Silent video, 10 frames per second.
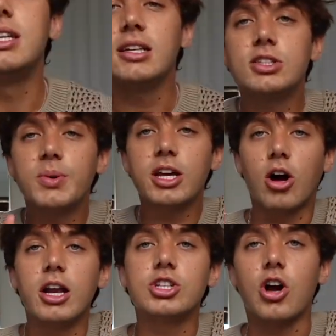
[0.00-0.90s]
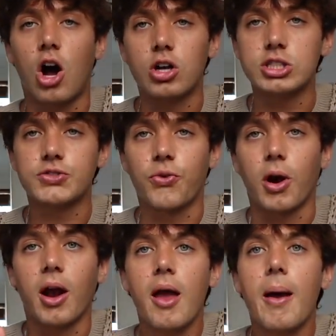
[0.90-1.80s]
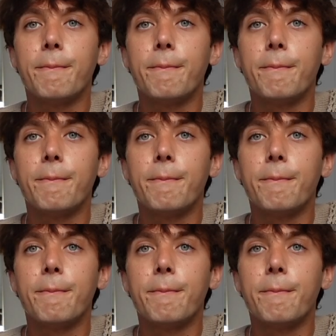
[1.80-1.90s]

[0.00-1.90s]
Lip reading: Dance is what I got into college for,